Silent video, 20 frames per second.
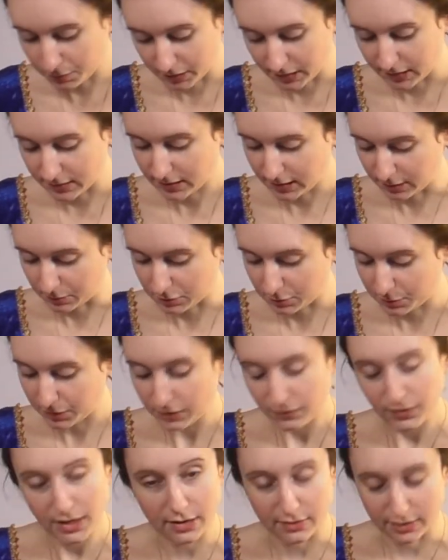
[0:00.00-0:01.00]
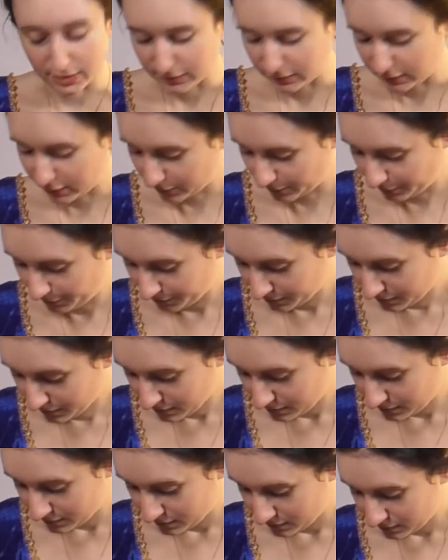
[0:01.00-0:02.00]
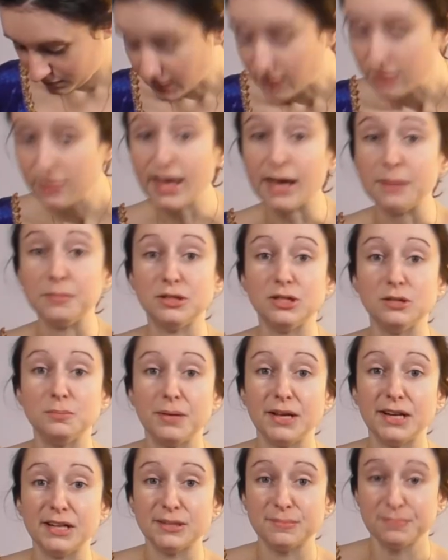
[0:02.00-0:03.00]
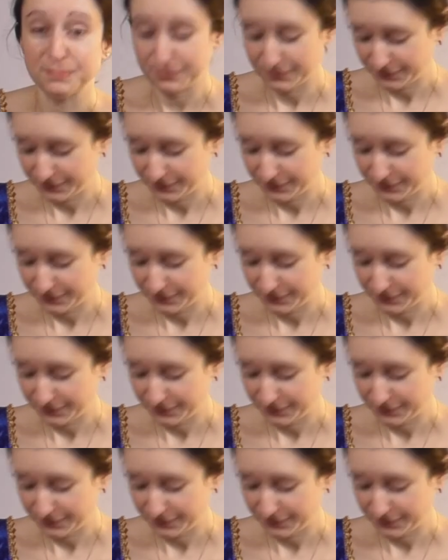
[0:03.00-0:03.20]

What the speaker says: pleased him to be at variance. There, Mrs. Bennet.